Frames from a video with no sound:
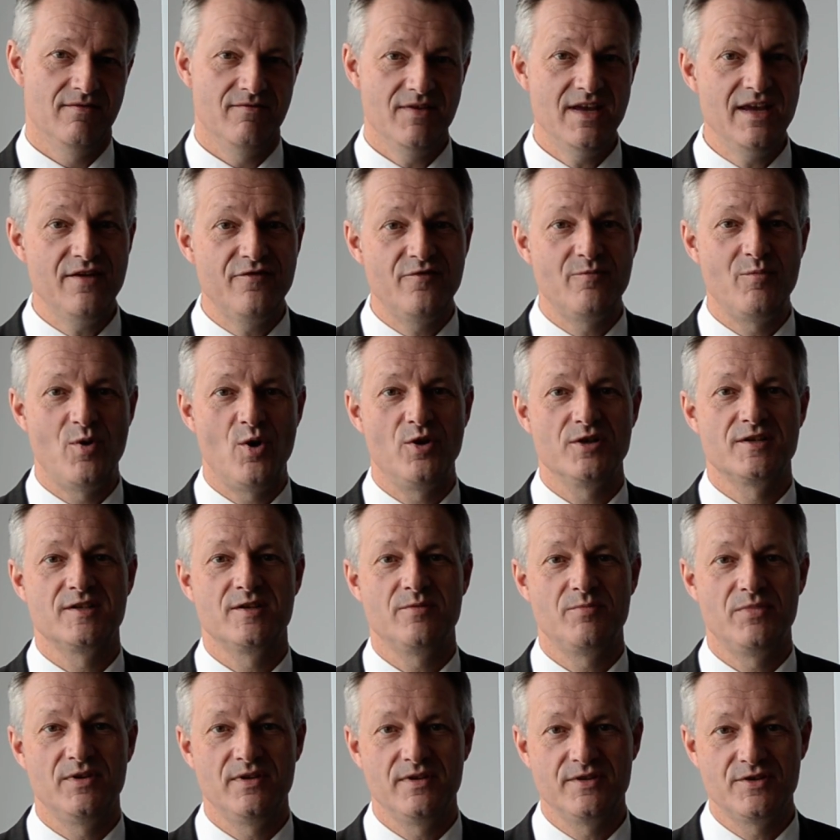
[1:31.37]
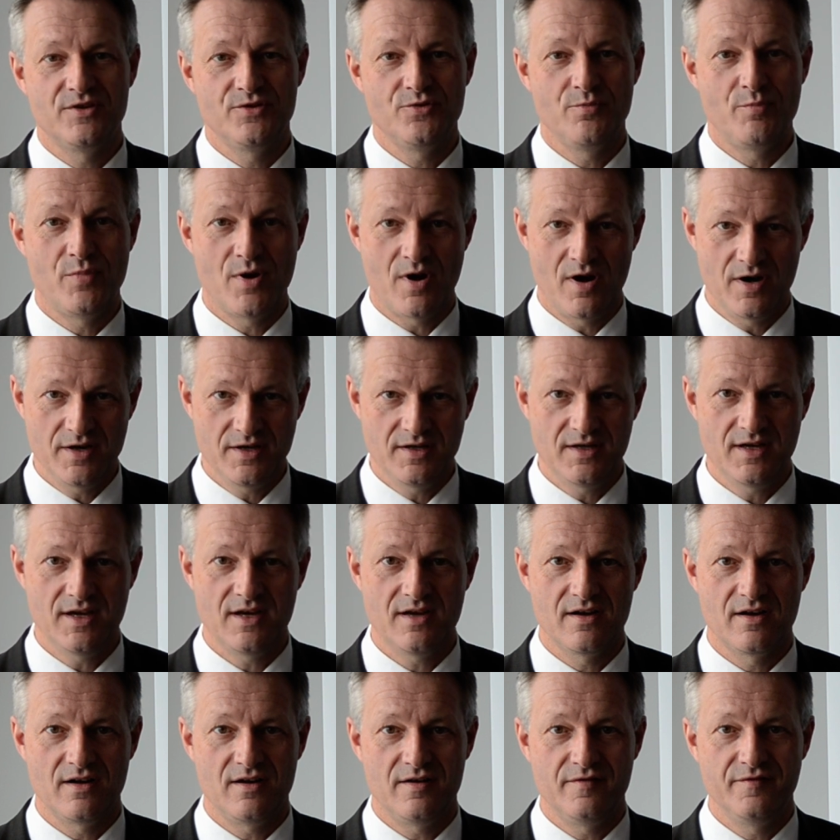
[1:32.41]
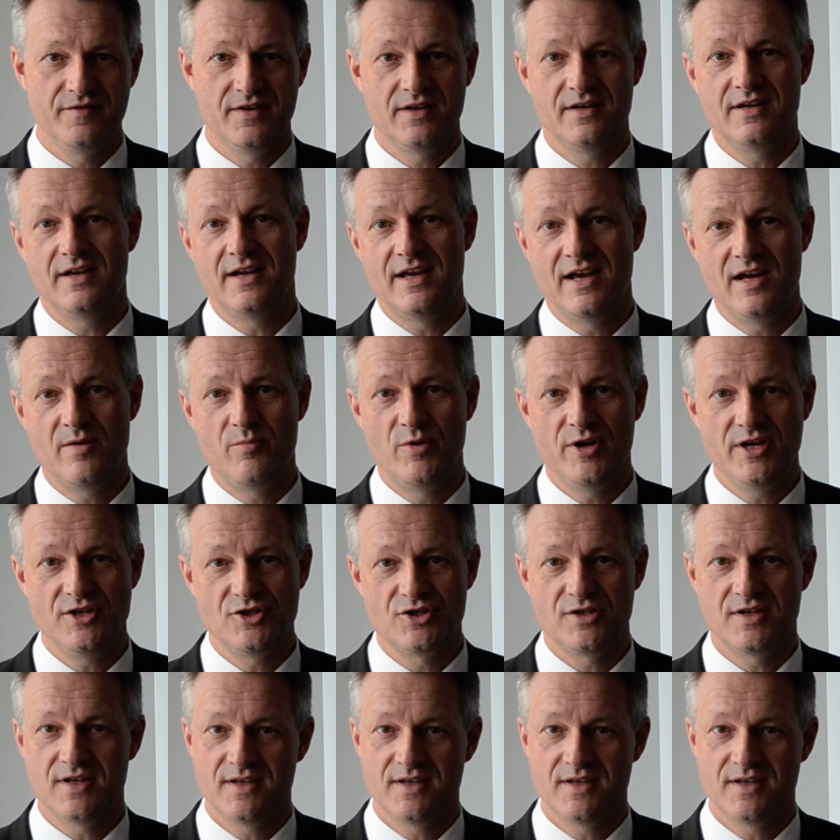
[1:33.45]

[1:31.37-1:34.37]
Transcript: if possible, to park the aircraft at an air bridge.